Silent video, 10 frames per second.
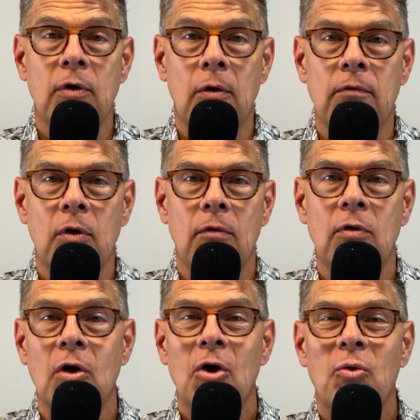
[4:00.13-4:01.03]
and over and
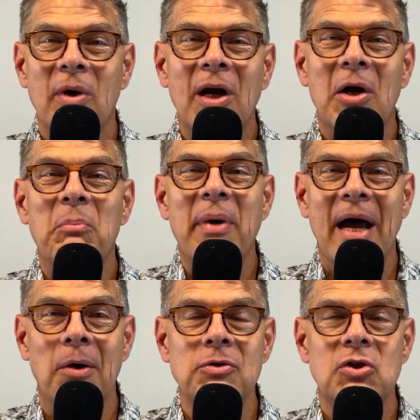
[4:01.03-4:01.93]
over. We can
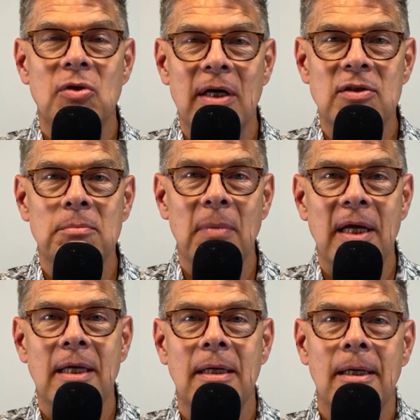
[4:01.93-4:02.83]
compound stress and
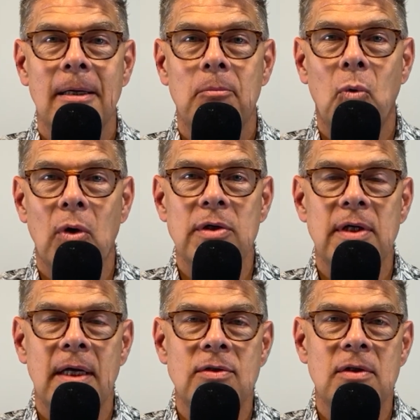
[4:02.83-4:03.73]
make it more
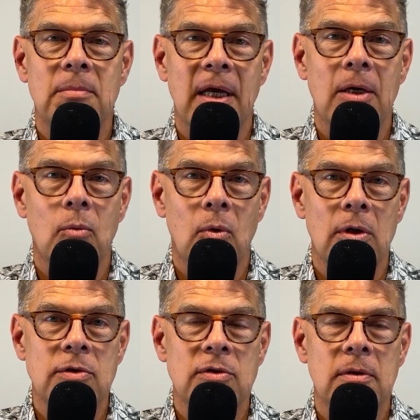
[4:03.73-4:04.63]
intense and make it
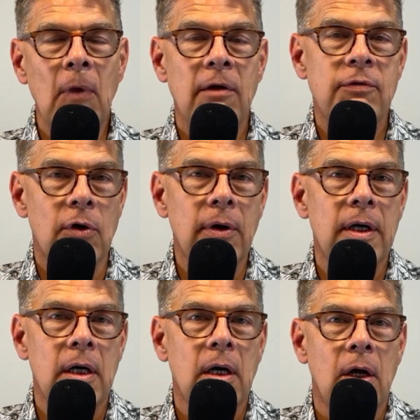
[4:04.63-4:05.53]
worse. If you're in
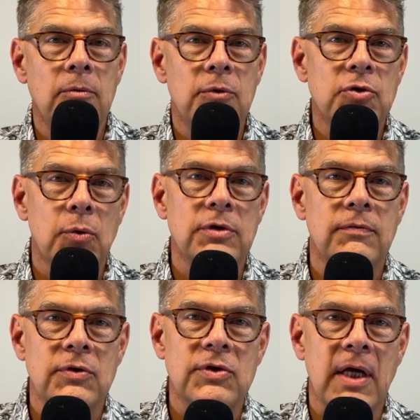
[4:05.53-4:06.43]
an
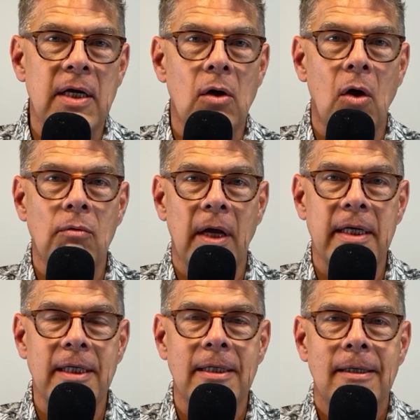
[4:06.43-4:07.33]
unresourceful state
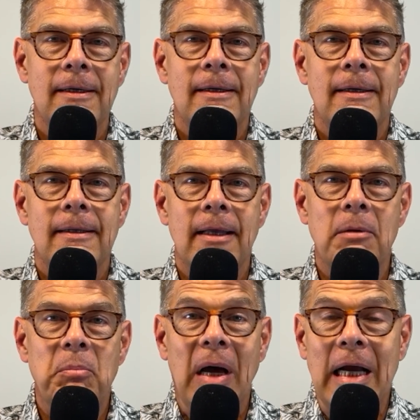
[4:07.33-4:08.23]
already, then
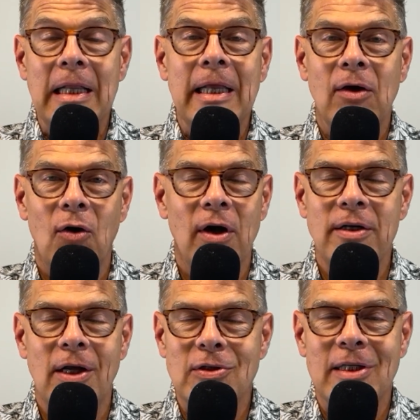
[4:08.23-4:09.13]
piling on
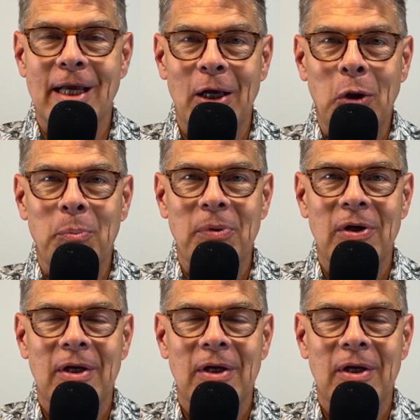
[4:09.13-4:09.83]
doesn't help.